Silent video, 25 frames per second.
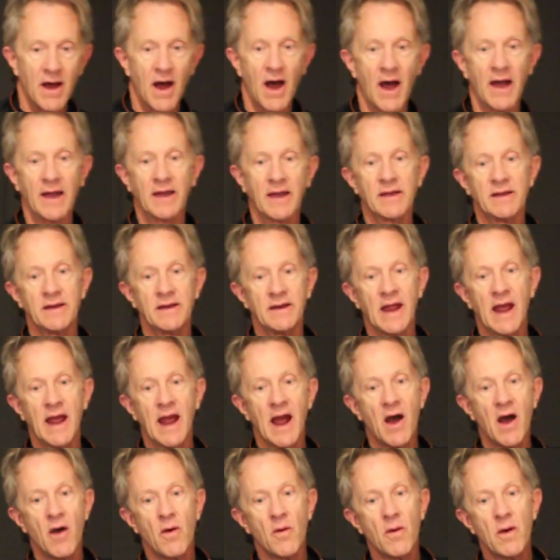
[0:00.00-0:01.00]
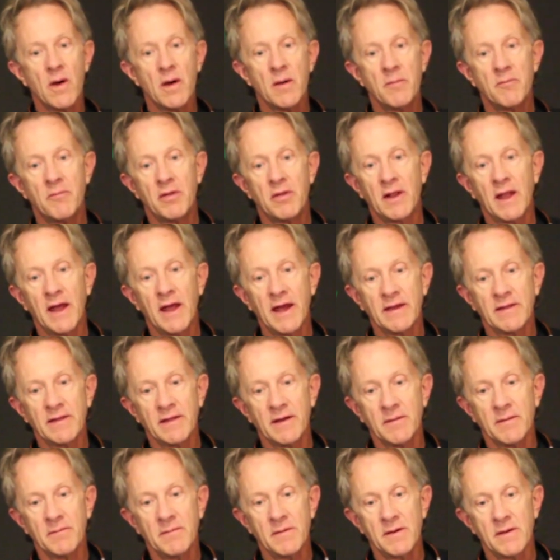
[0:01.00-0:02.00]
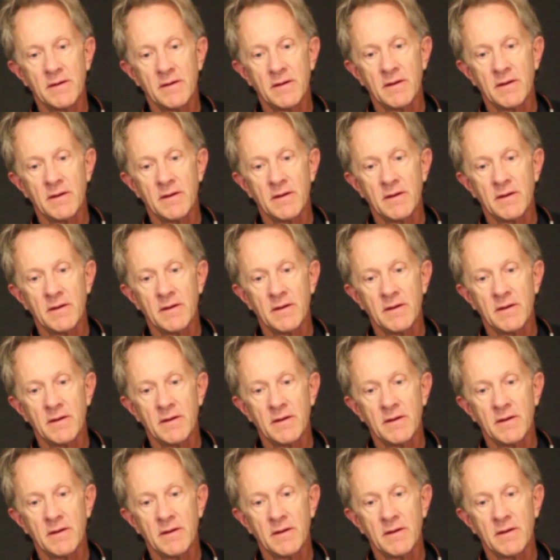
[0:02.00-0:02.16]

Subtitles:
I can now play them